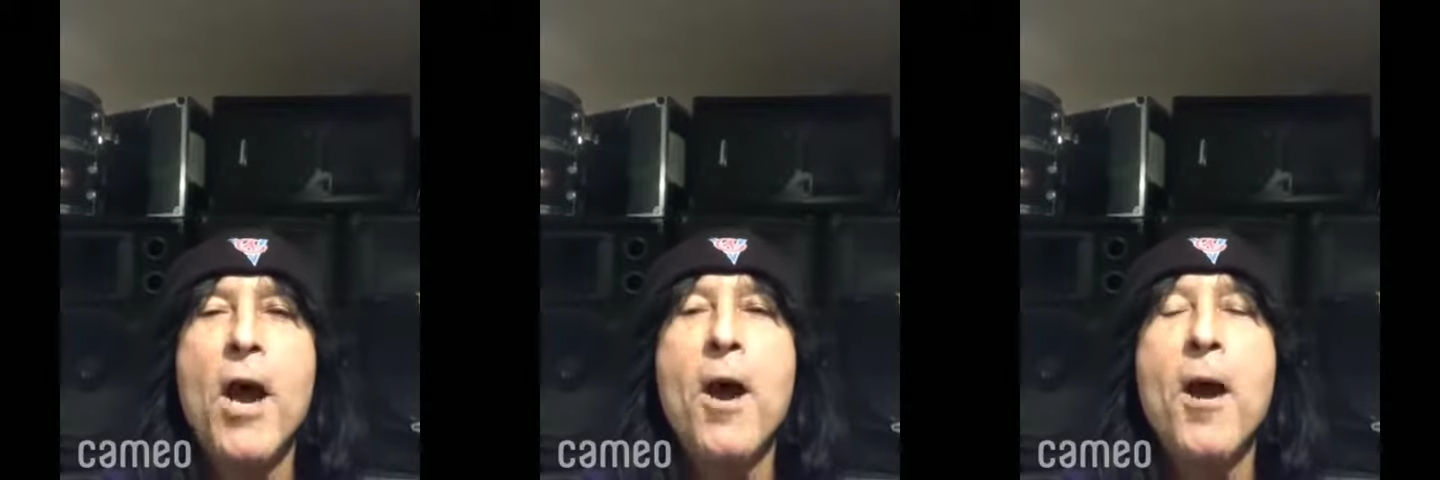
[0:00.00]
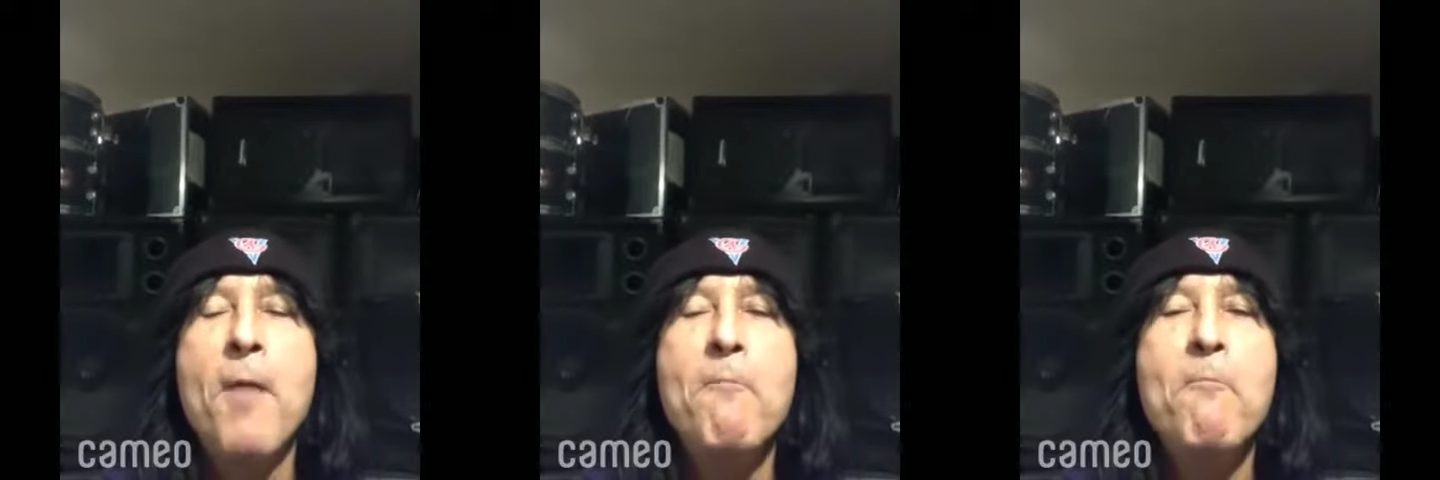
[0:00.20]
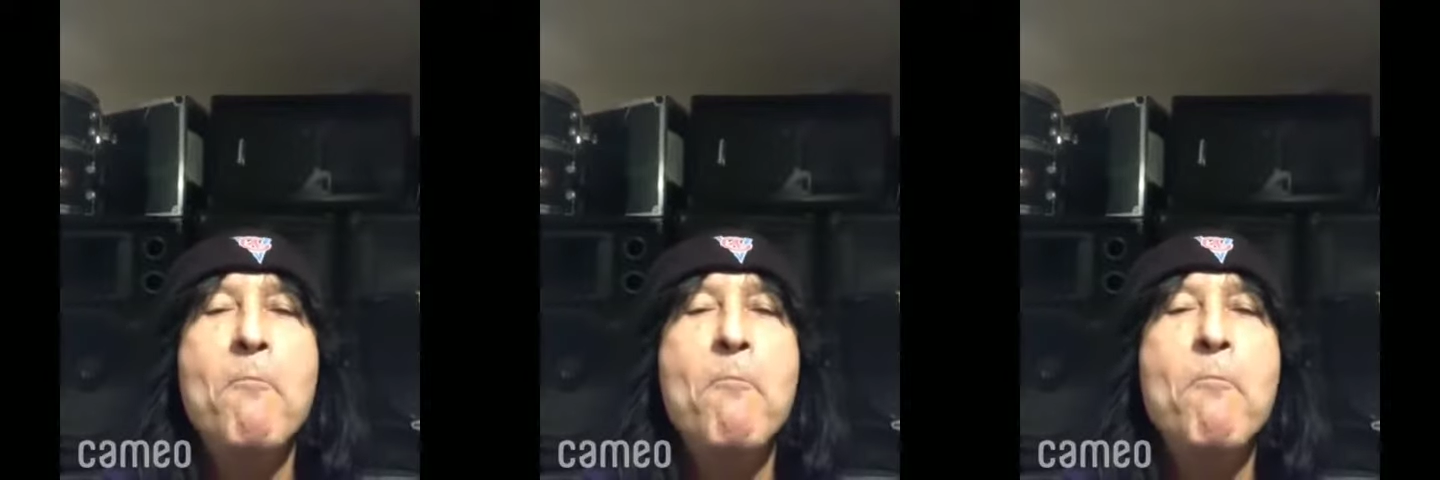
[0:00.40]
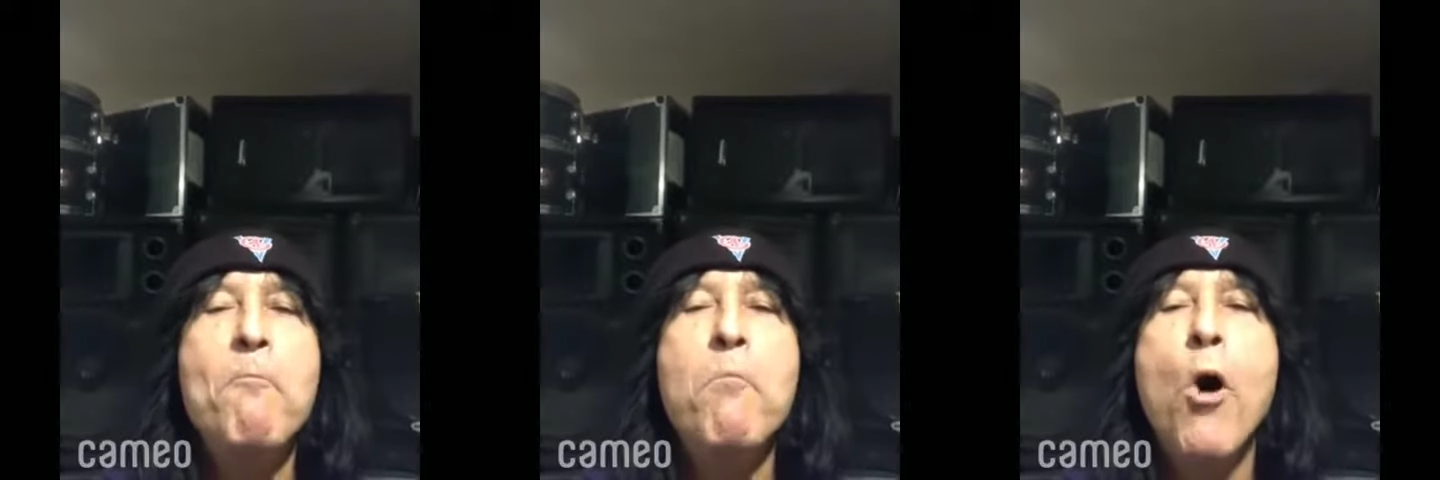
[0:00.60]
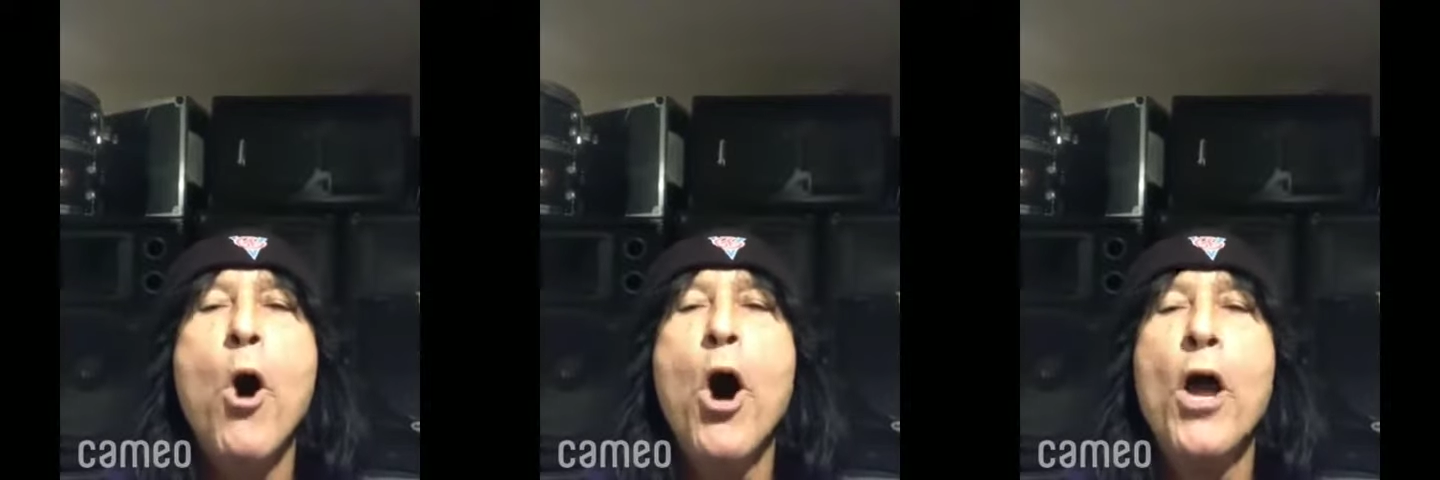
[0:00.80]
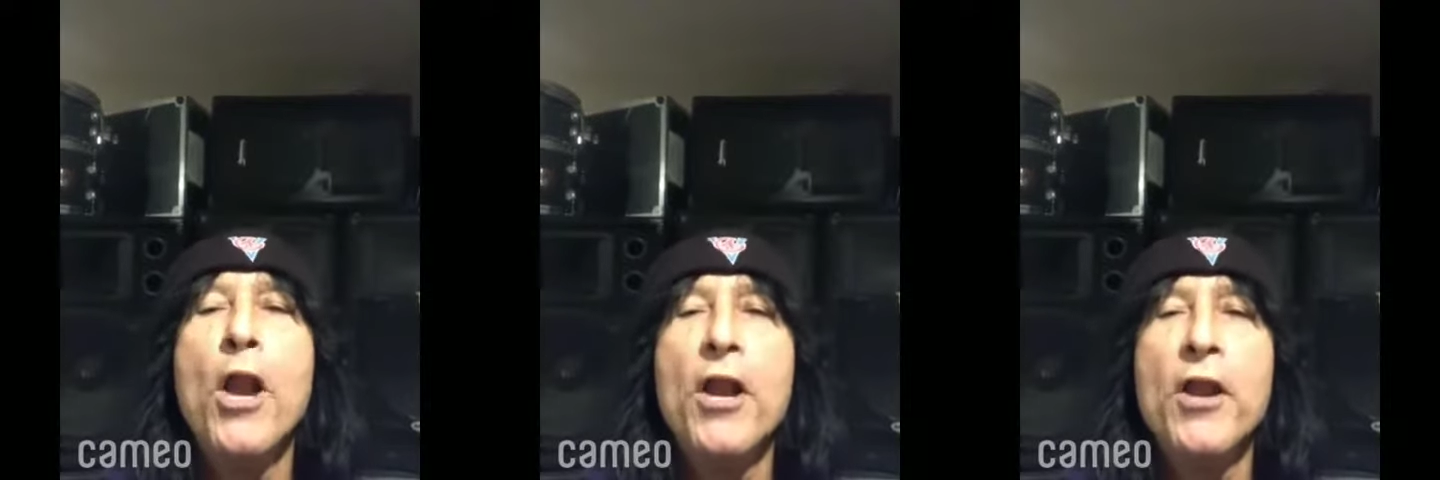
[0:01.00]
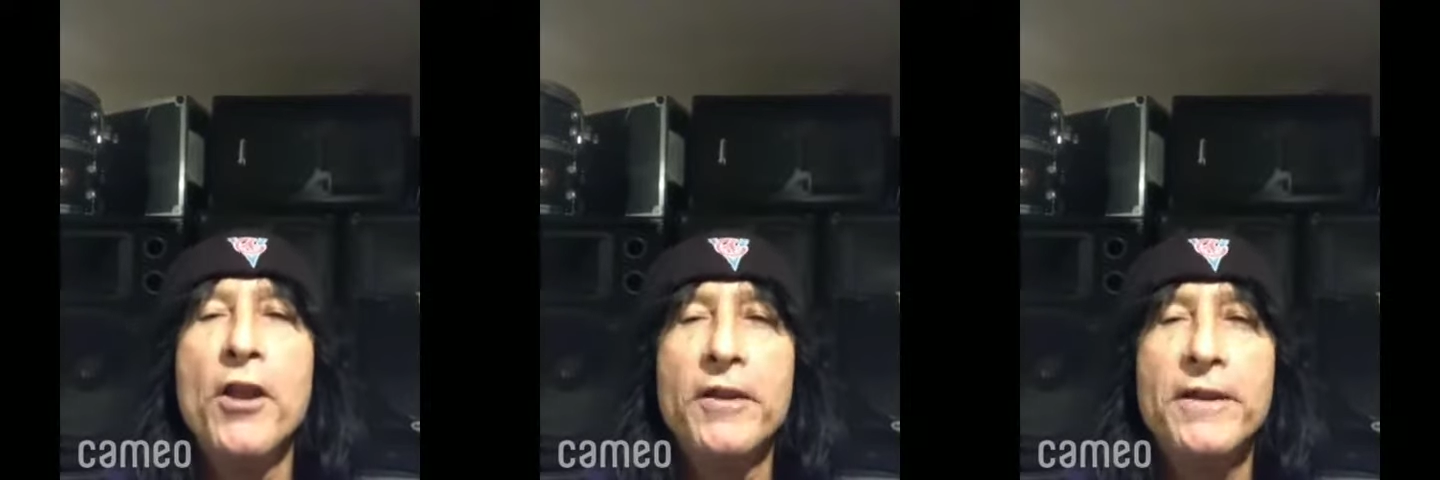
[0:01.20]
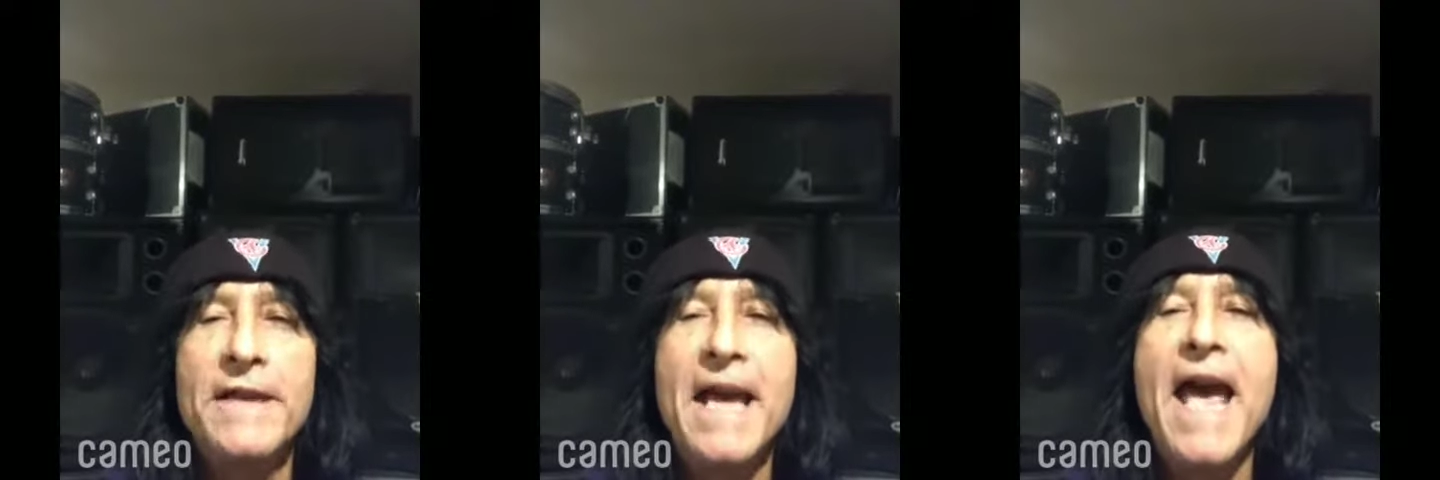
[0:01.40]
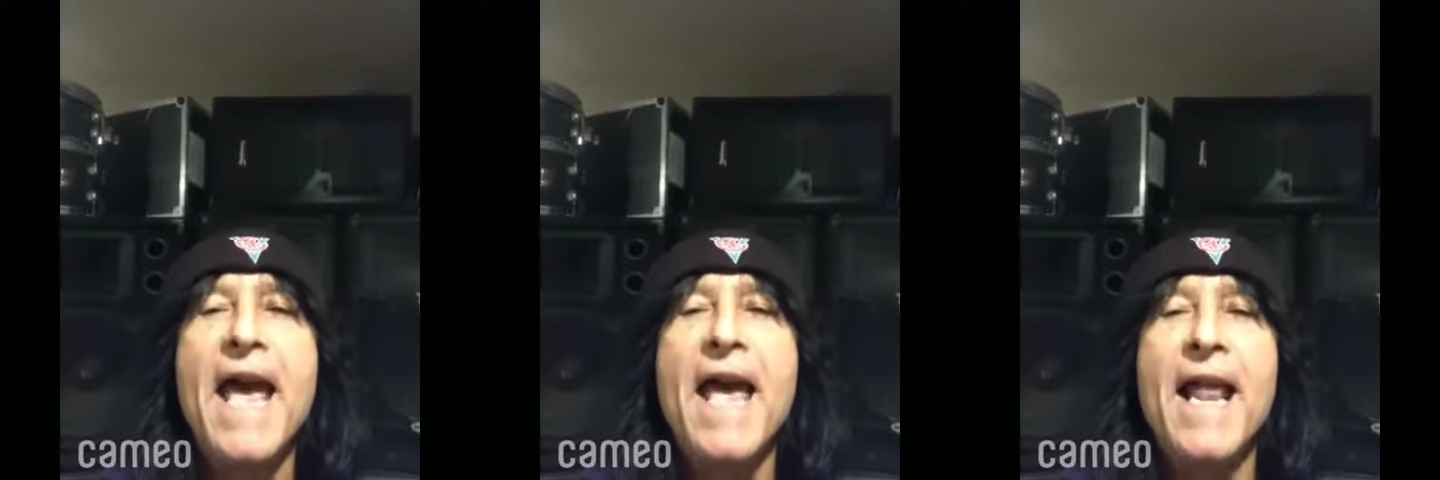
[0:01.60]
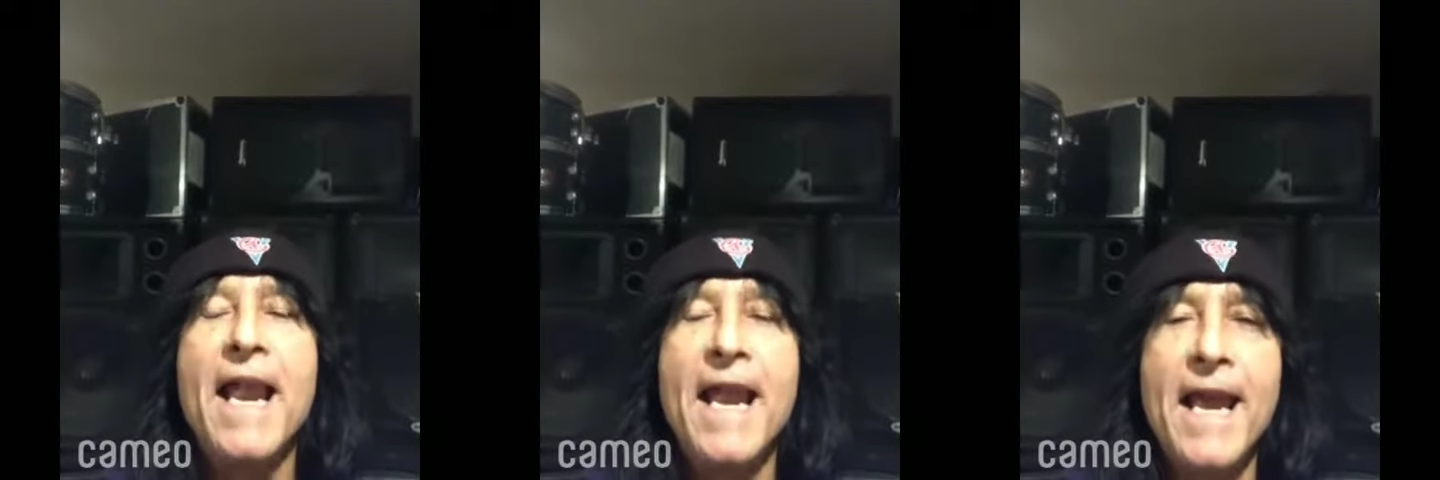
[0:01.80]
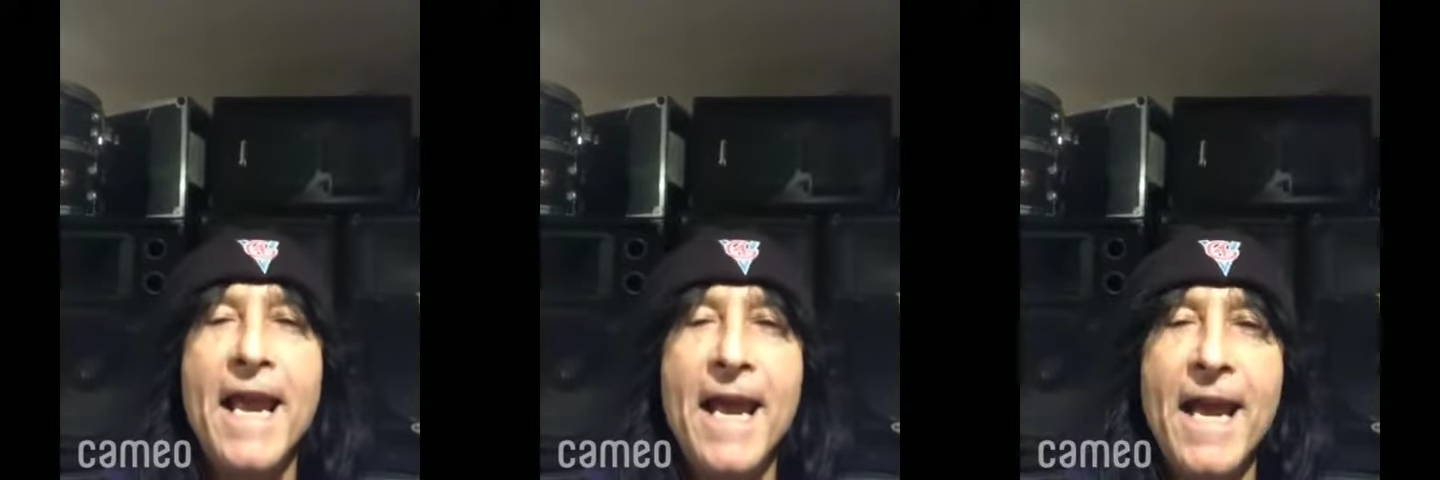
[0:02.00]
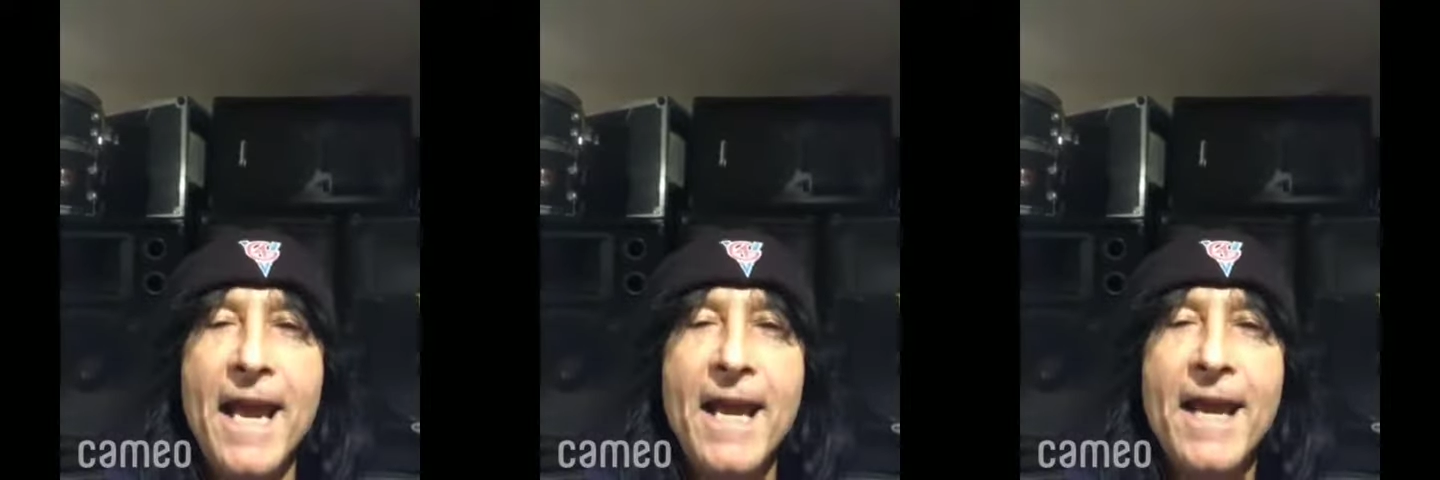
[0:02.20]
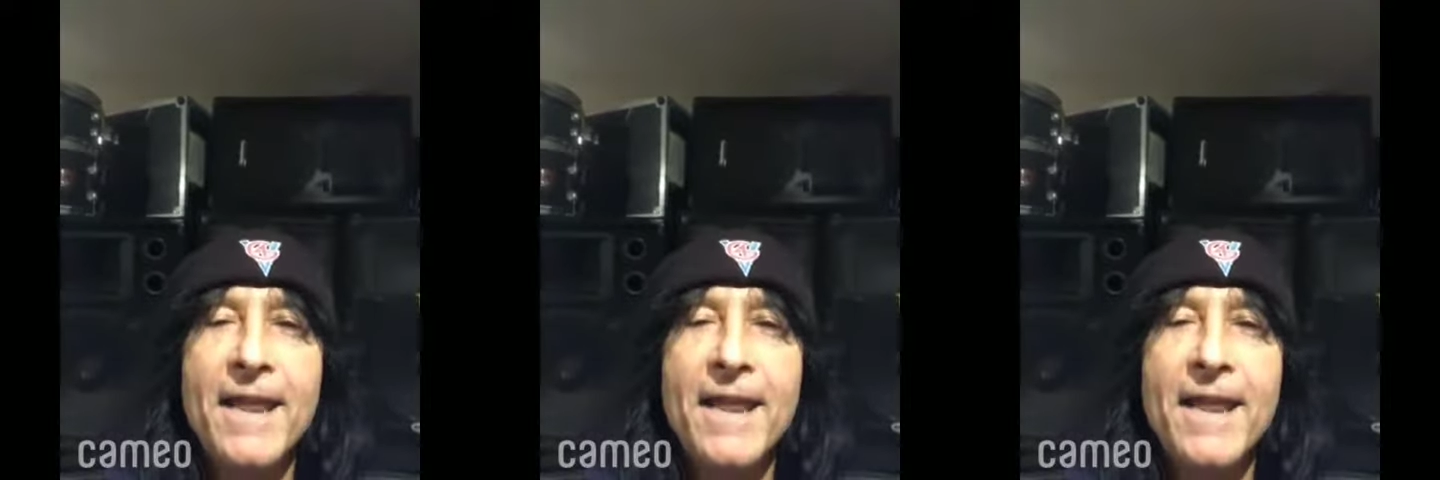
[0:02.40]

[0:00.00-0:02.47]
And buon Natale.